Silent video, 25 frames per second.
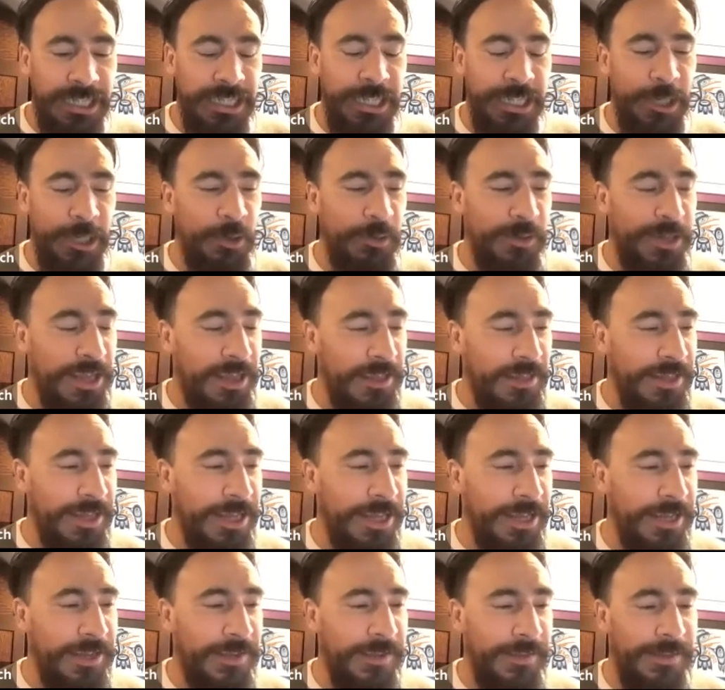you know,
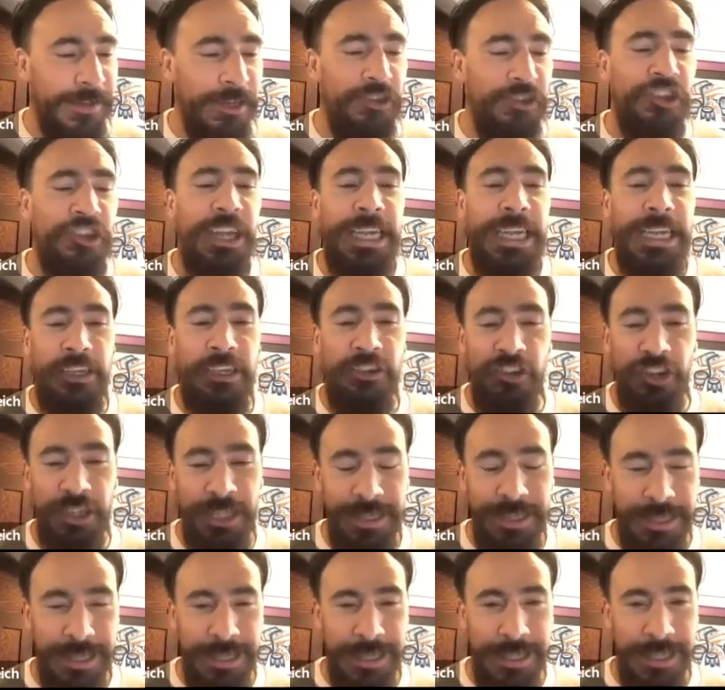the, the change
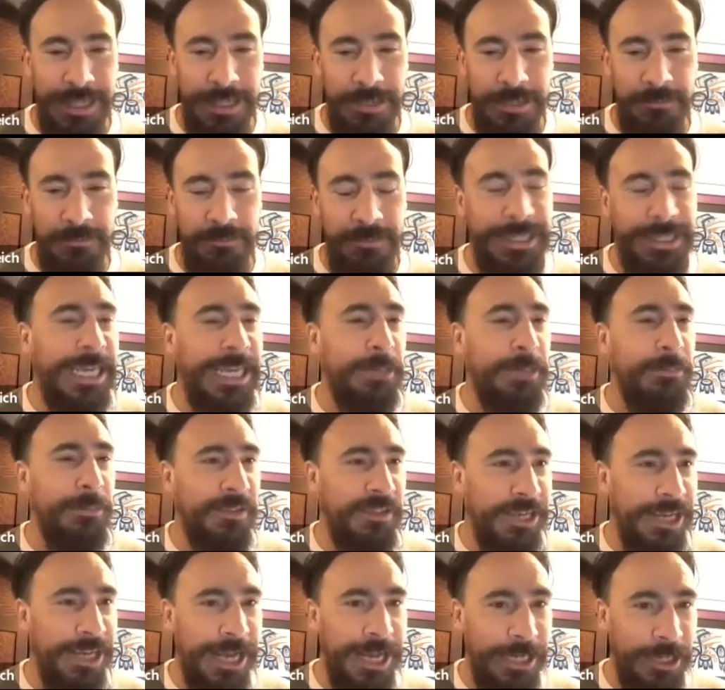in the name
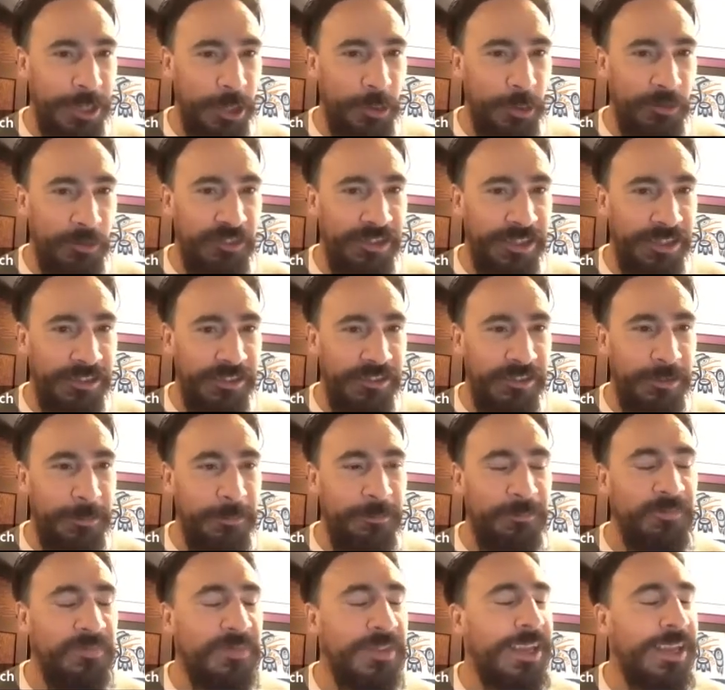of the diagnosis.